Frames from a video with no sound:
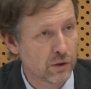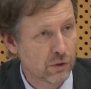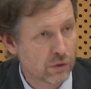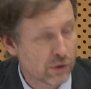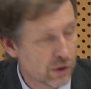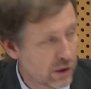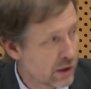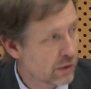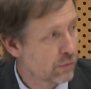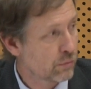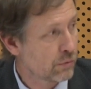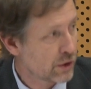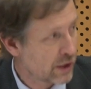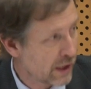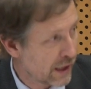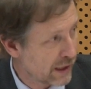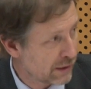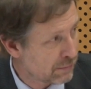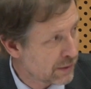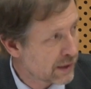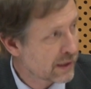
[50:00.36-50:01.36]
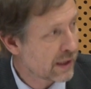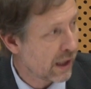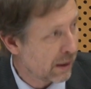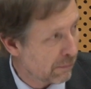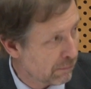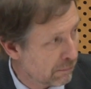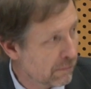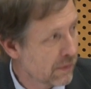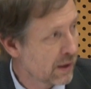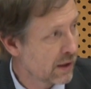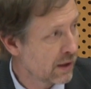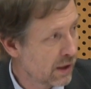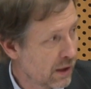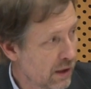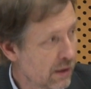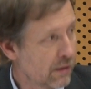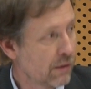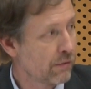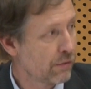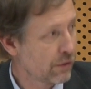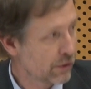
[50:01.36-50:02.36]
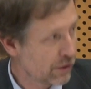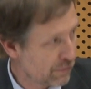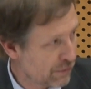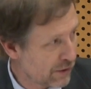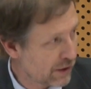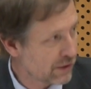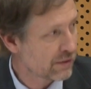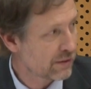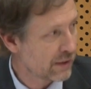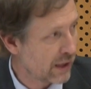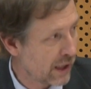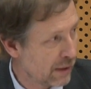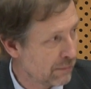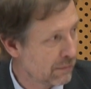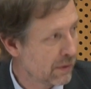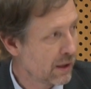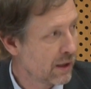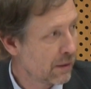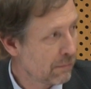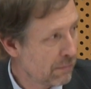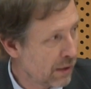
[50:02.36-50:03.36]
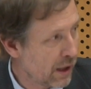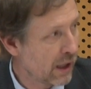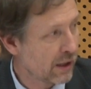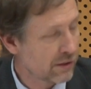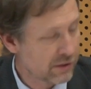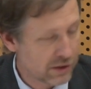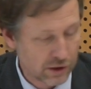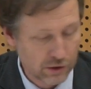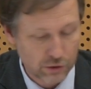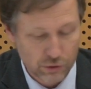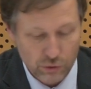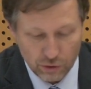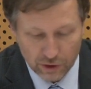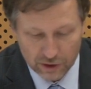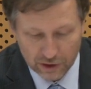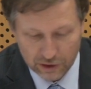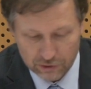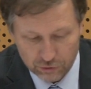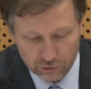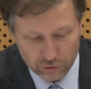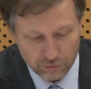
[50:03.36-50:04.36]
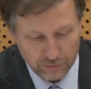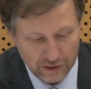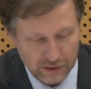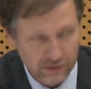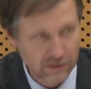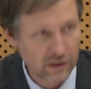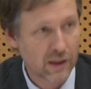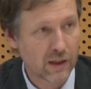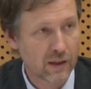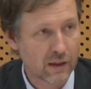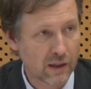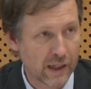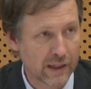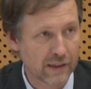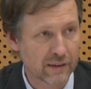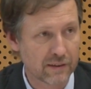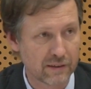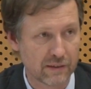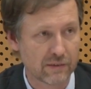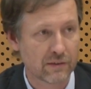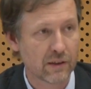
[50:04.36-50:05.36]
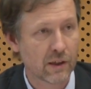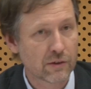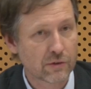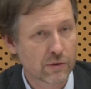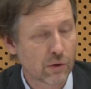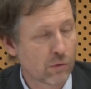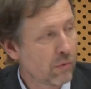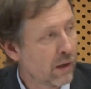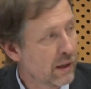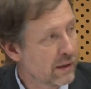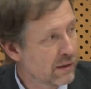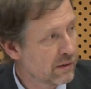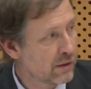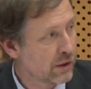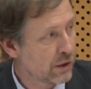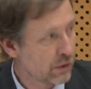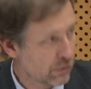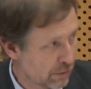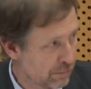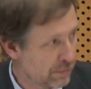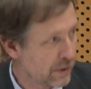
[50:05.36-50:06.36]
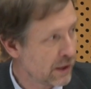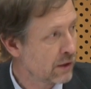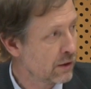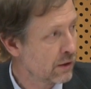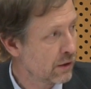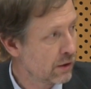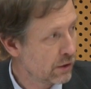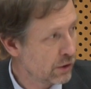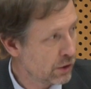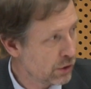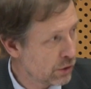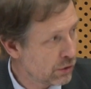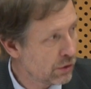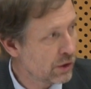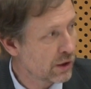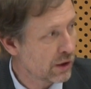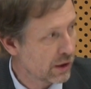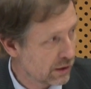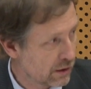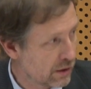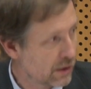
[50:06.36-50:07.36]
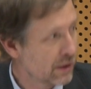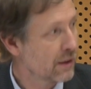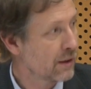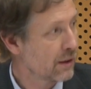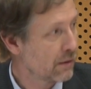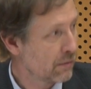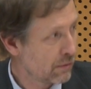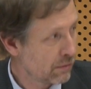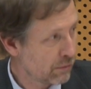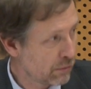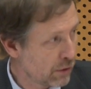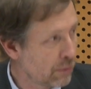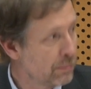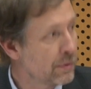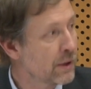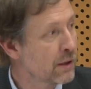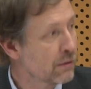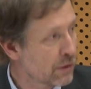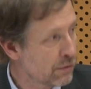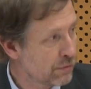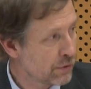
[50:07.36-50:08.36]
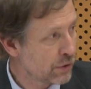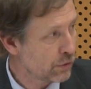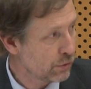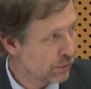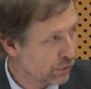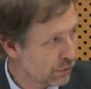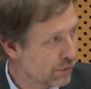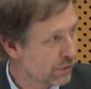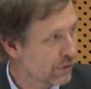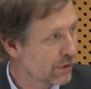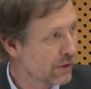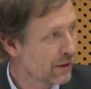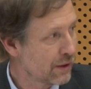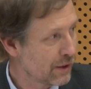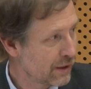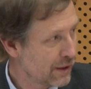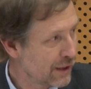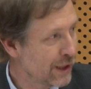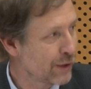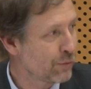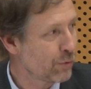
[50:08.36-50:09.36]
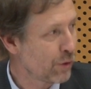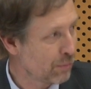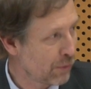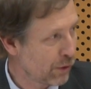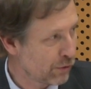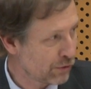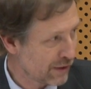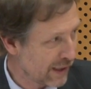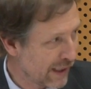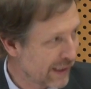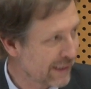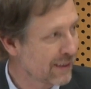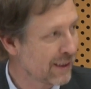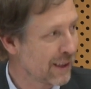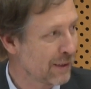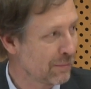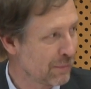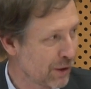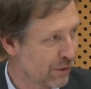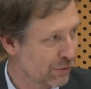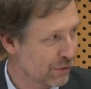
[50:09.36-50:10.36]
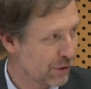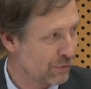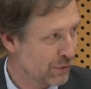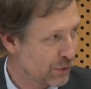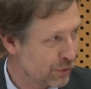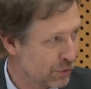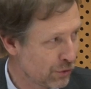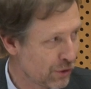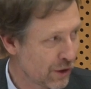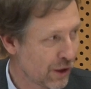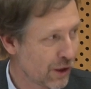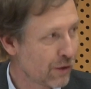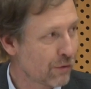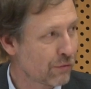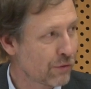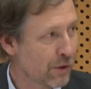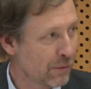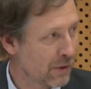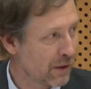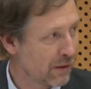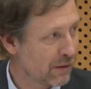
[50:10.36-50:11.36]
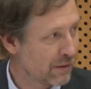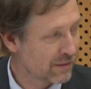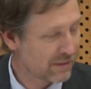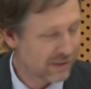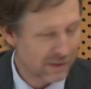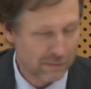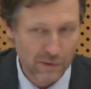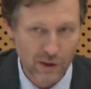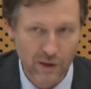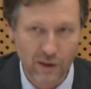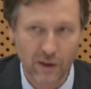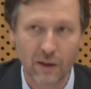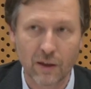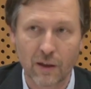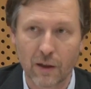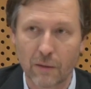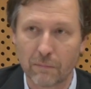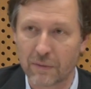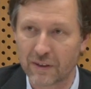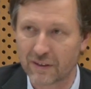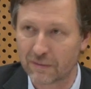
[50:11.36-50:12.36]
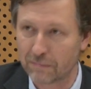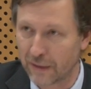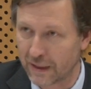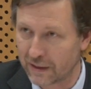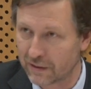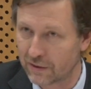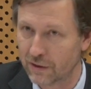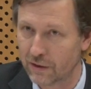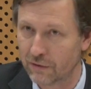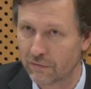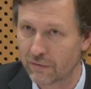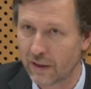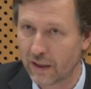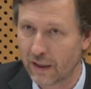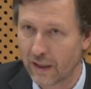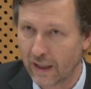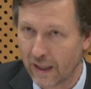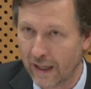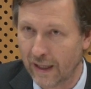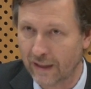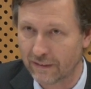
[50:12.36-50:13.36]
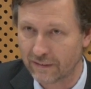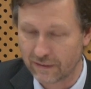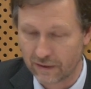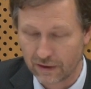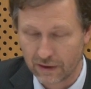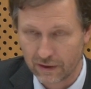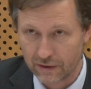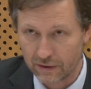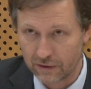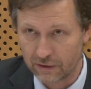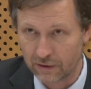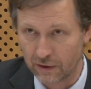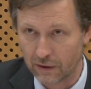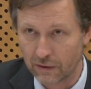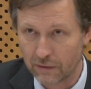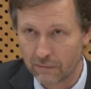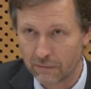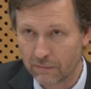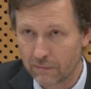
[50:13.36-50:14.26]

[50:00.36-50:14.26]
Union, which had become for the first time party to an instrument like this. So when the European Union will be reviewed, it will most likely be reviewed from a similar perspective as the